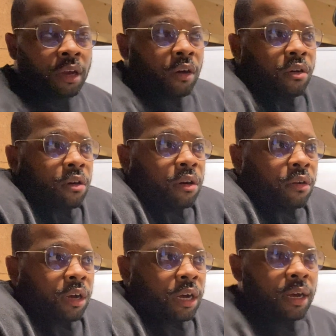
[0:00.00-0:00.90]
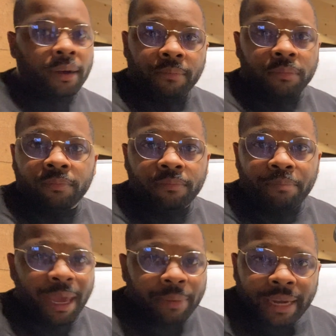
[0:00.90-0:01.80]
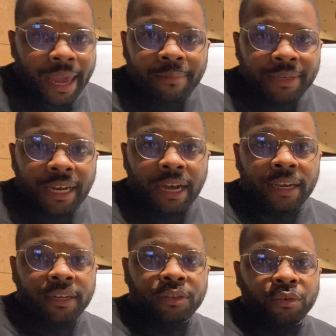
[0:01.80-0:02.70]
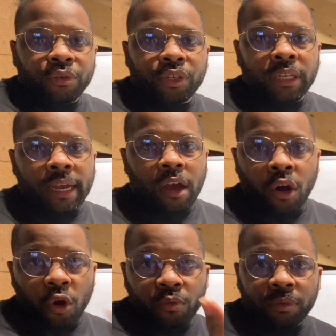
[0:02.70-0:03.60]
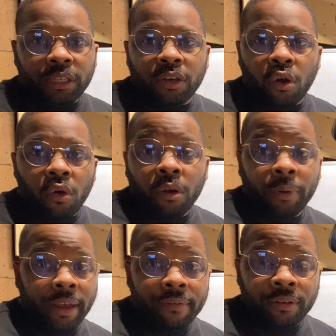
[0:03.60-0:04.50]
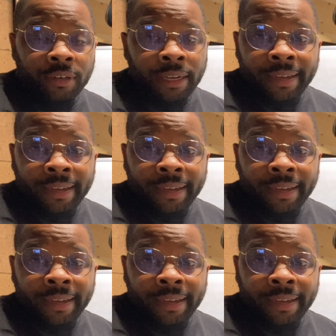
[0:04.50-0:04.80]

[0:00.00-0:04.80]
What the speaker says: or baby name signs or just like home decor, whatever,